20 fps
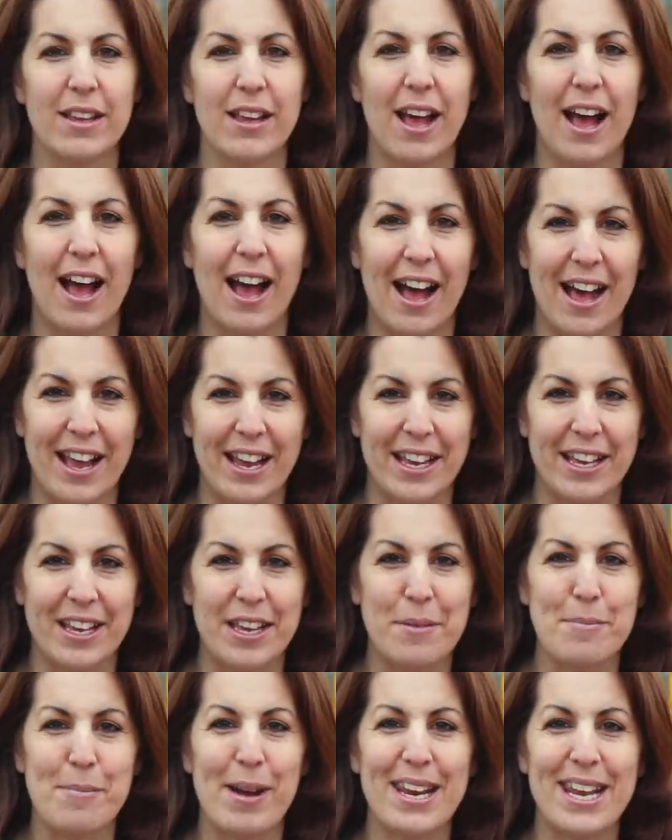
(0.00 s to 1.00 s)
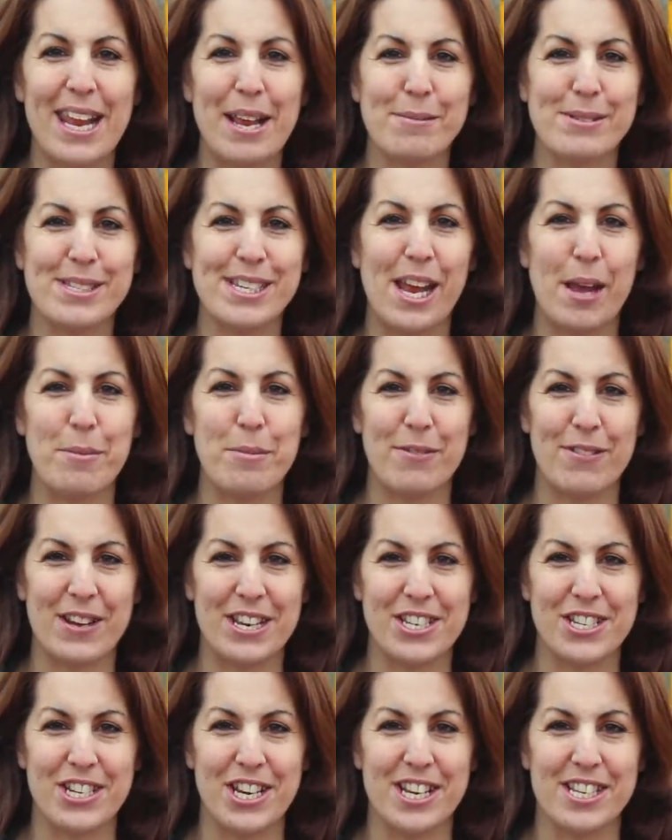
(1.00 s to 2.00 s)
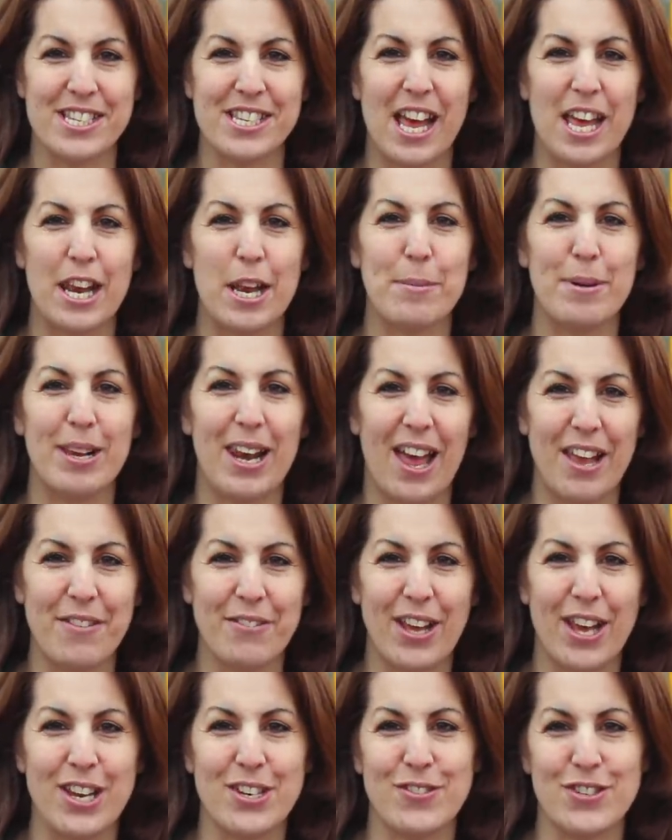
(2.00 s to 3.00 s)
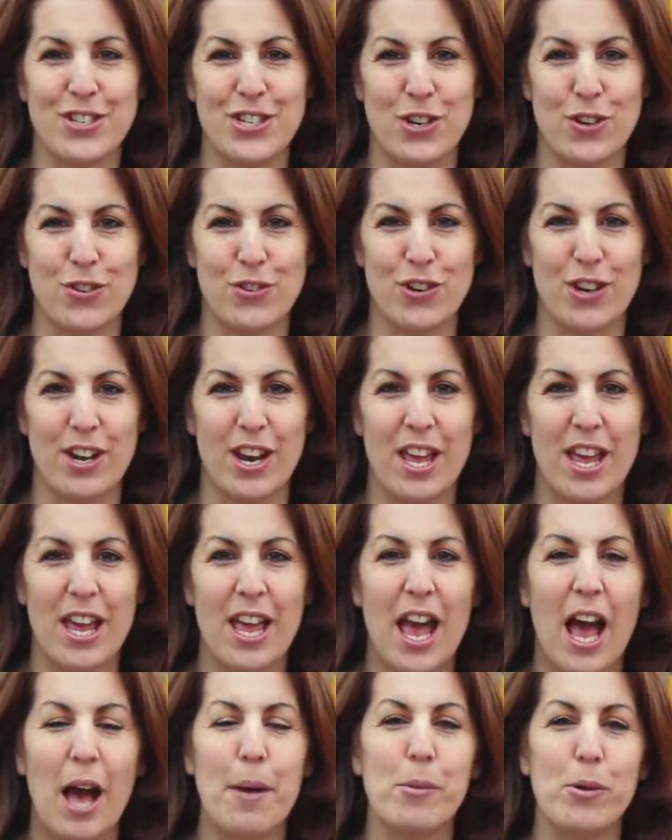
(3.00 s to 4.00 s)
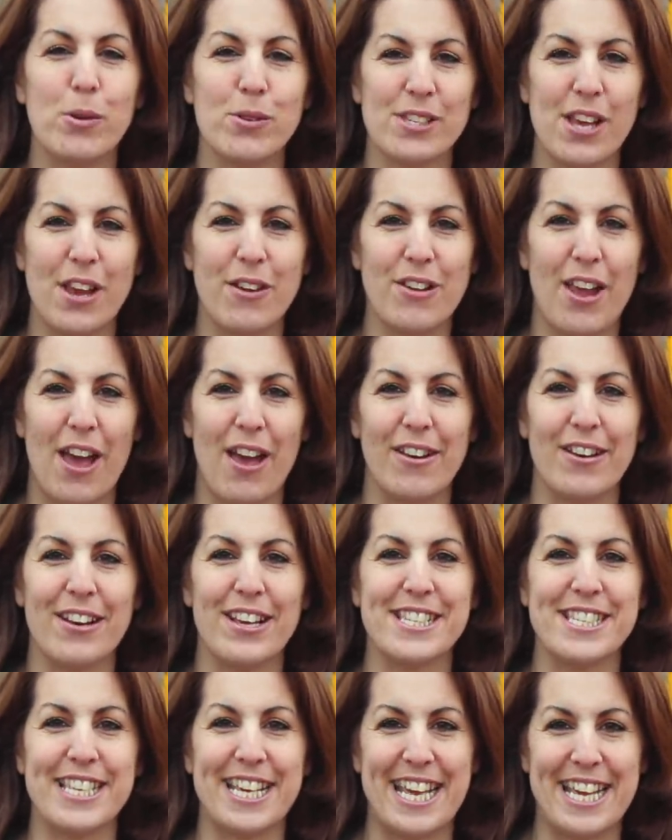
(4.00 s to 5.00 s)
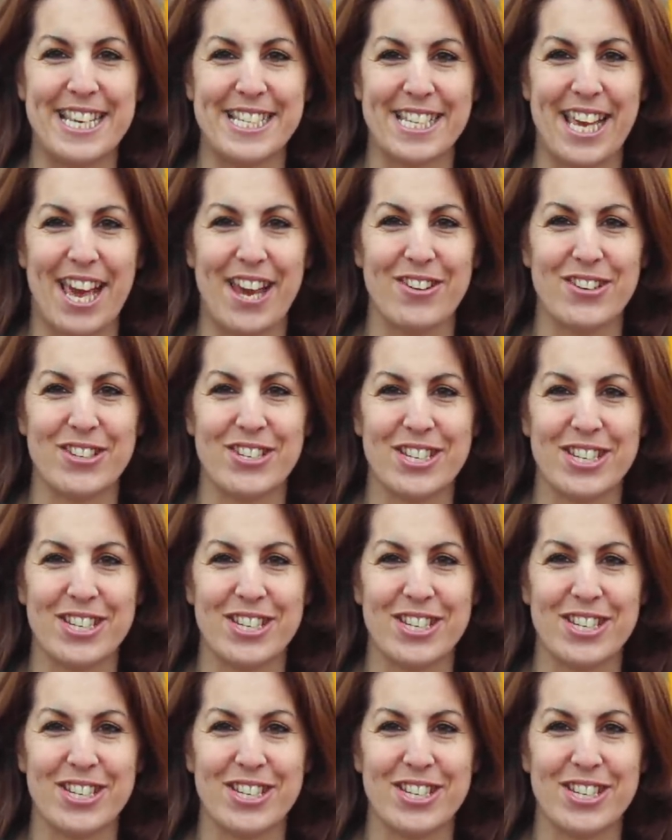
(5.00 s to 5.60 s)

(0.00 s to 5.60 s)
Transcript: Hi, my name's Naomi Richards and I'm a life coach for children. I'm also known as the Kids Coach.